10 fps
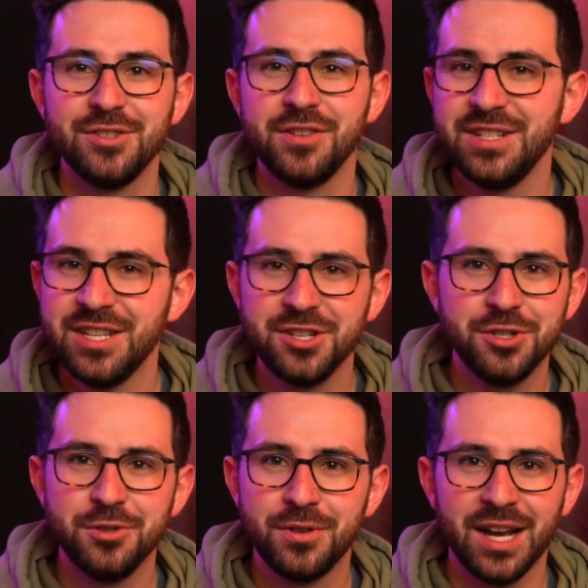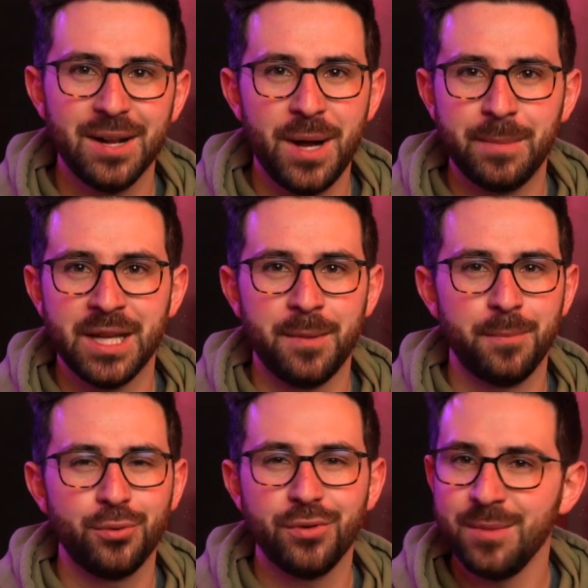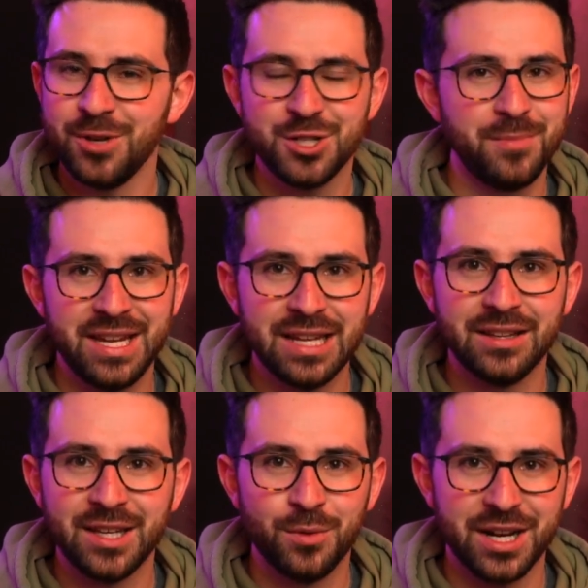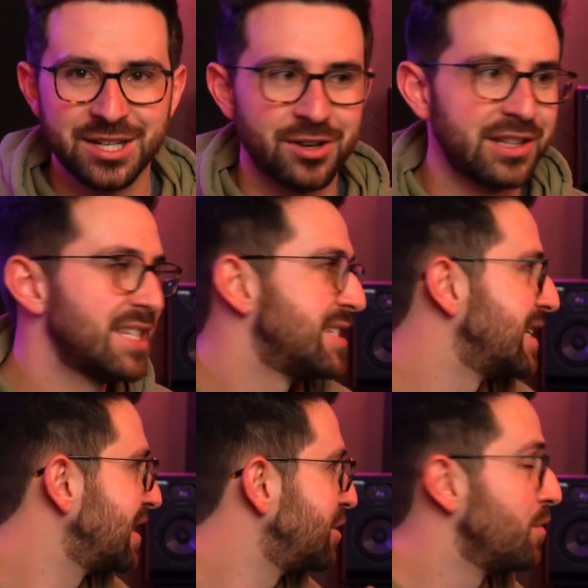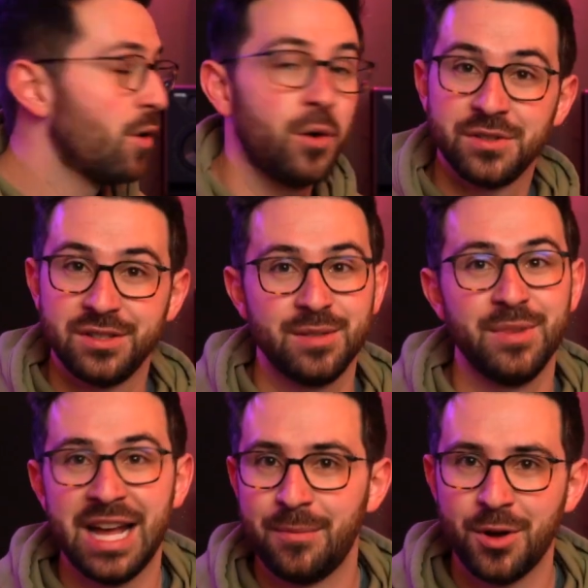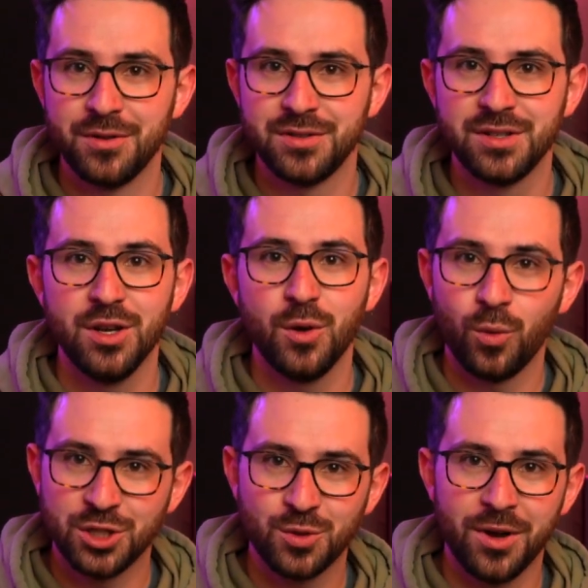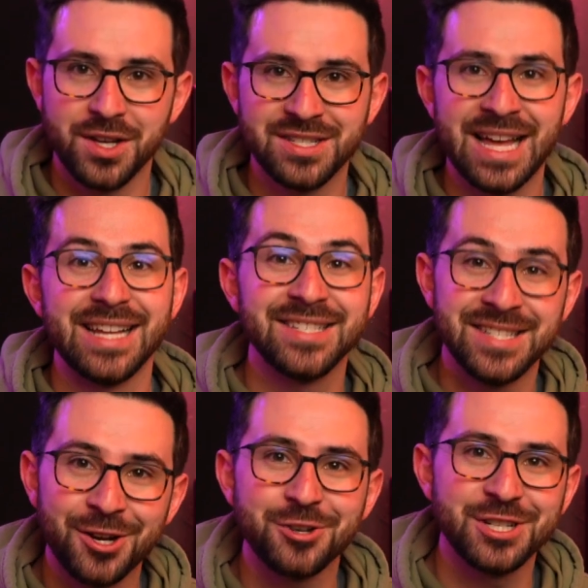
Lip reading: So this issue kind of popped up pretty much immediately when I started listening to the whole system in Atmos, which was that center